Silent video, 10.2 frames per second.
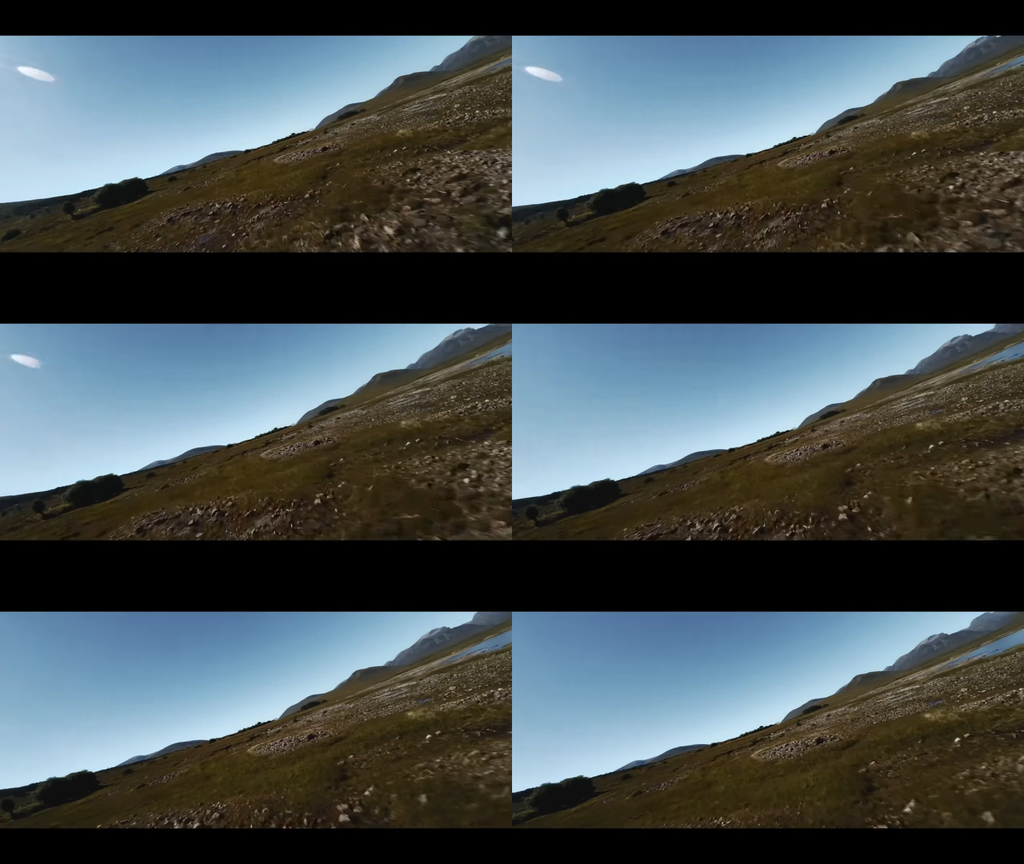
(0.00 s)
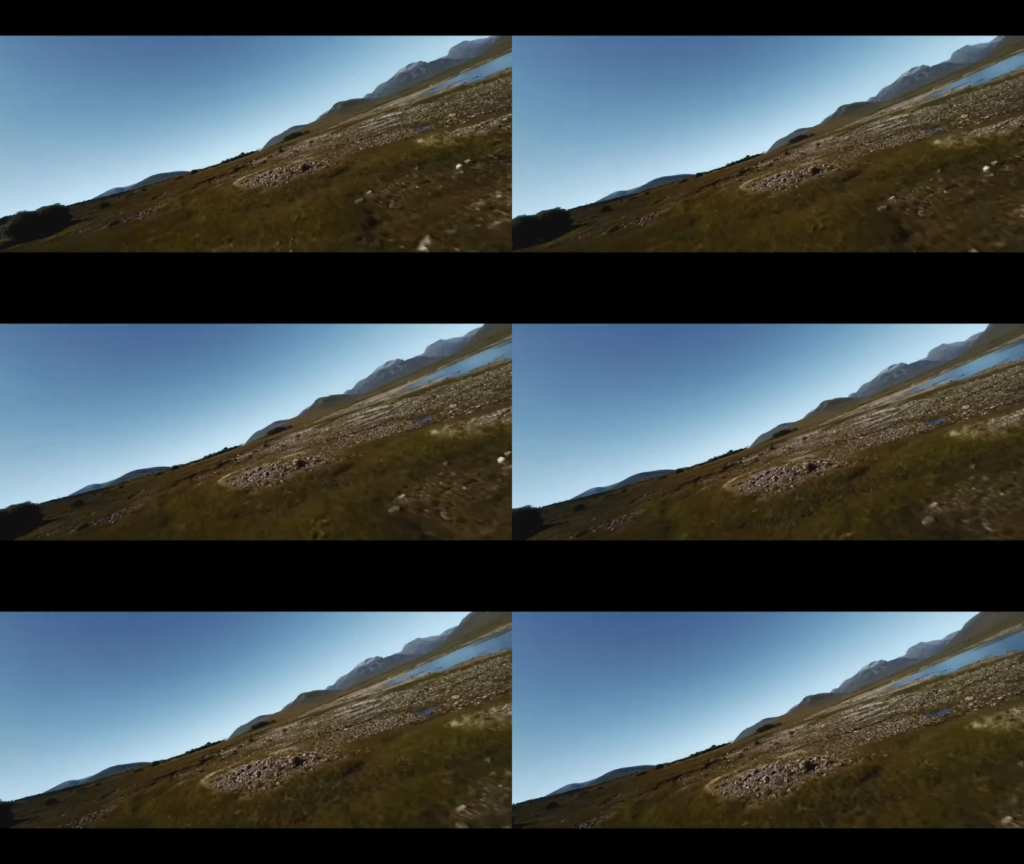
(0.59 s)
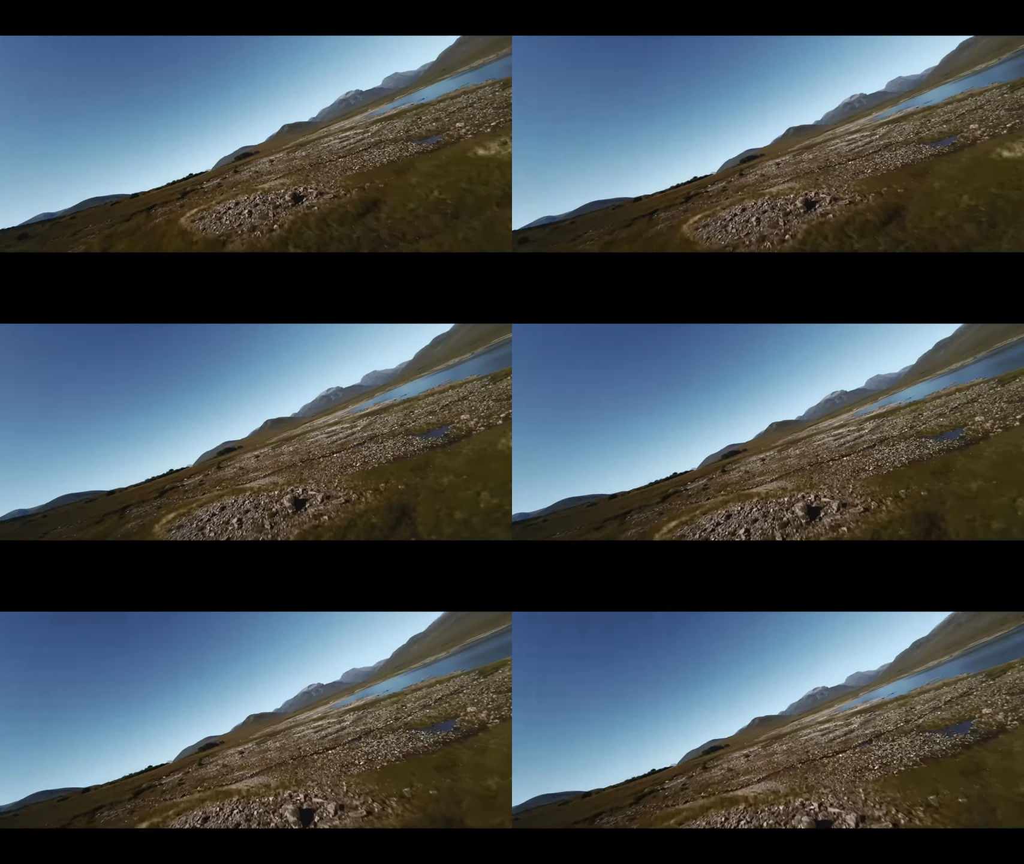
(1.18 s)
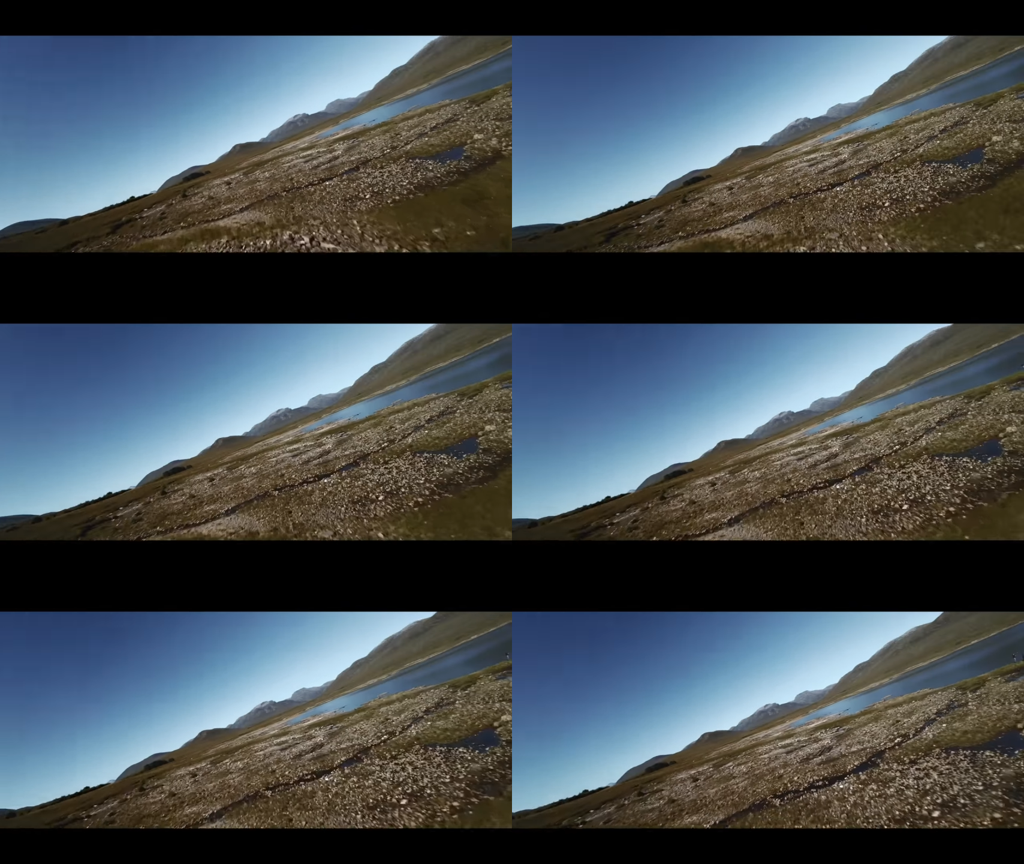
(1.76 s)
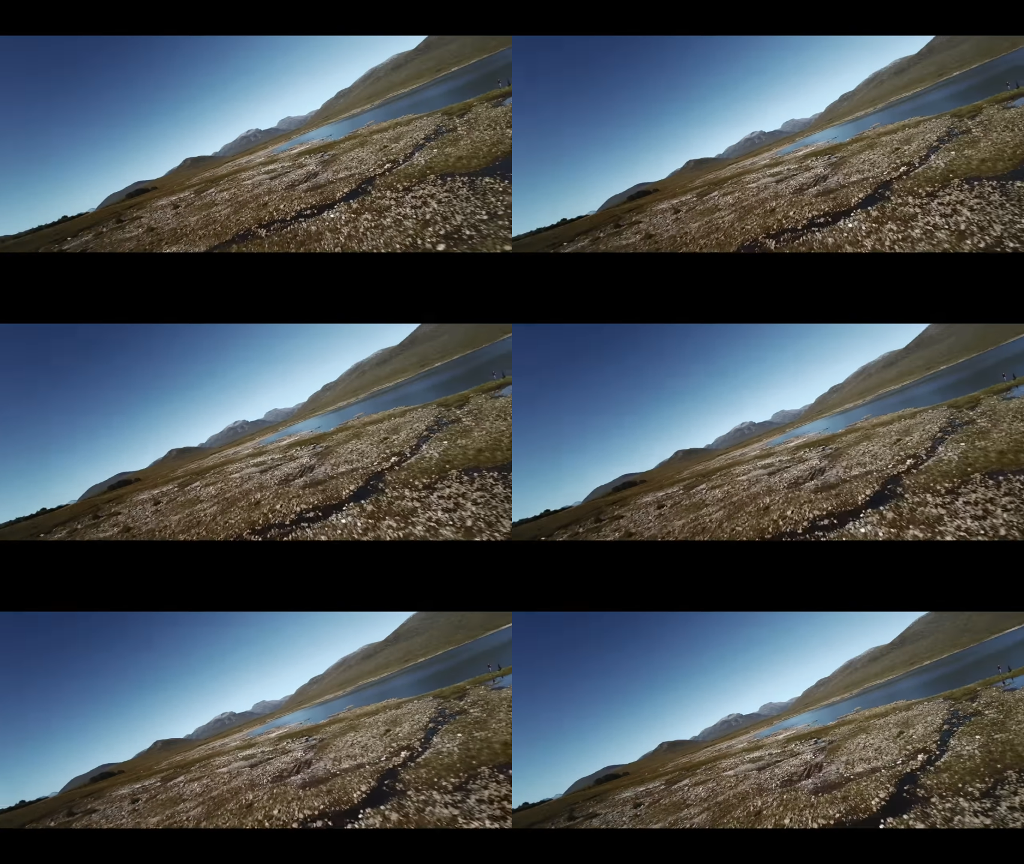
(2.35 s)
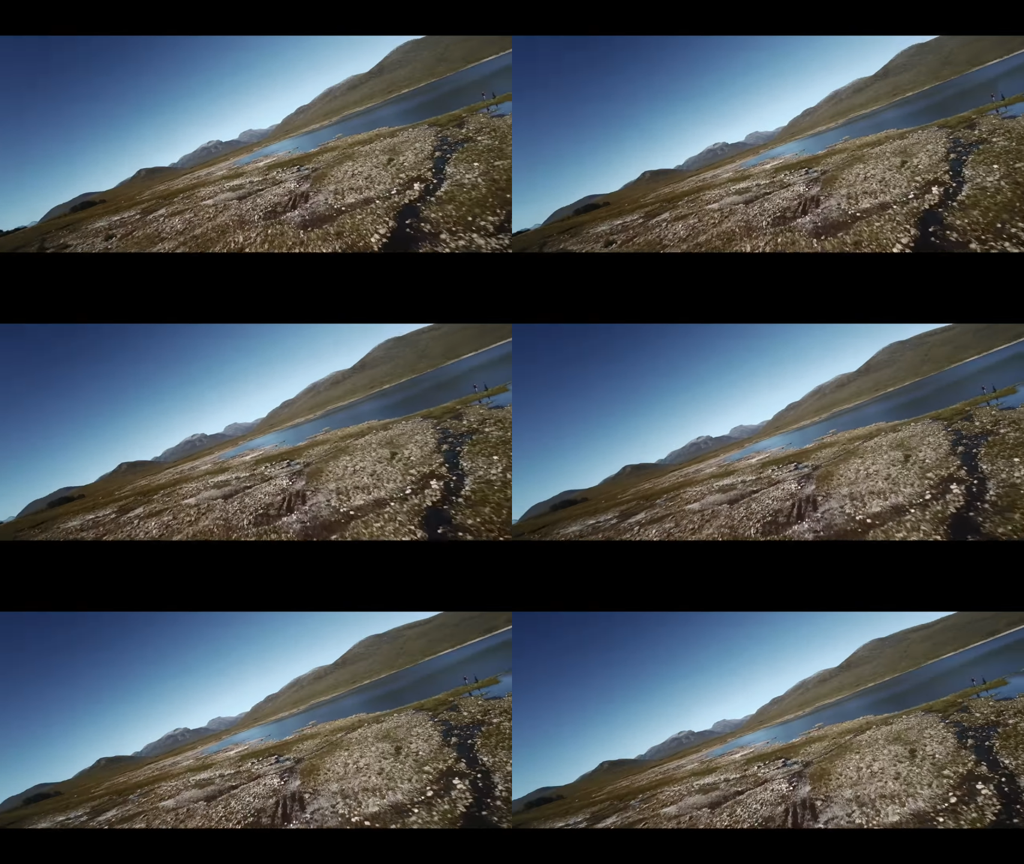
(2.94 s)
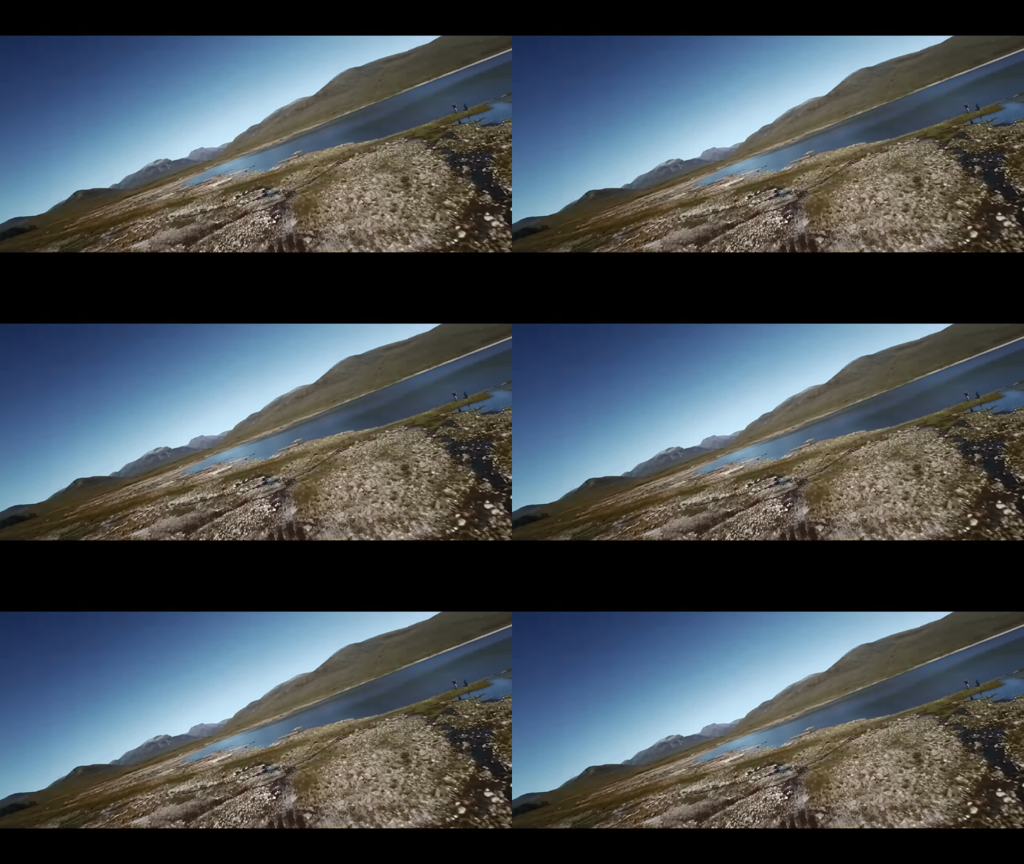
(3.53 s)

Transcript: Nobody's mouth can be seen.